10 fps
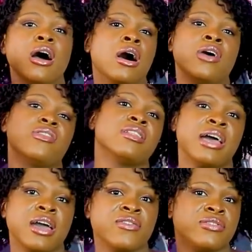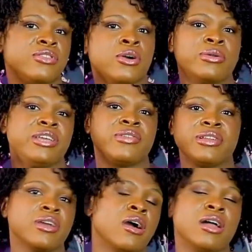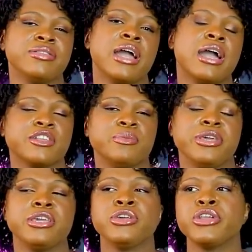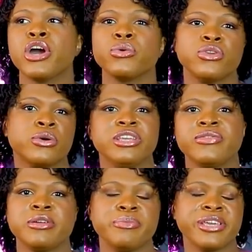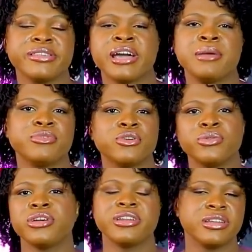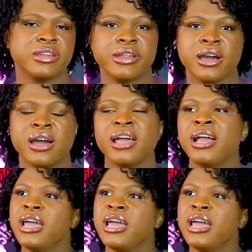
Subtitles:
on the left, don't even contact me, don't even, because I'm so da-da-da-da-da.